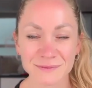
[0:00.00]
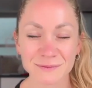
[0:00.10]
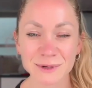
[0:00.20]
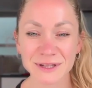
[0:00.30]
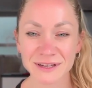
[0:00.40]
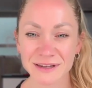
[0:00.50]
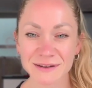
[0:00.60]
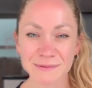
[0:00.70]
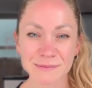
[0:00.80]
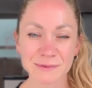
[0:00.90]
Really
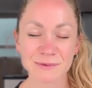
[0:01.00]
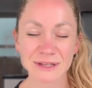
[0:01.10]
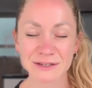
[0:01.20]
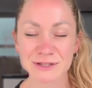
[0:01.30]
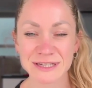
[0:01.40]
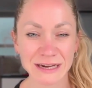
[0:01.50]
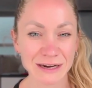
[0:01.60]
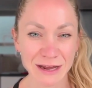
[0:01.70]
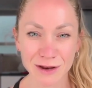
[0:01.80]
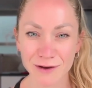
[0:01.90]
interesting,
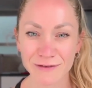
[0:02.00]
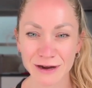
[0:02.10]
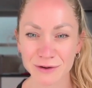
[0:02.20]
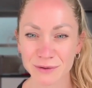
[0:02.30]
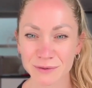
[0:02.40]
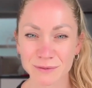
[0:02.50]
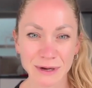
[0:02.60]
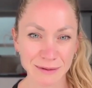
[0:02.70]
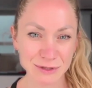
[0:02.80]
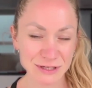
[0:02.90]
and I love how you
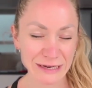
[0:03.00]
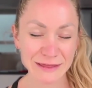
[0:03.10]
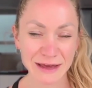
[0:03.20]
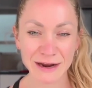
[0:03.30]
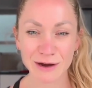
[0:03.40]
just laid that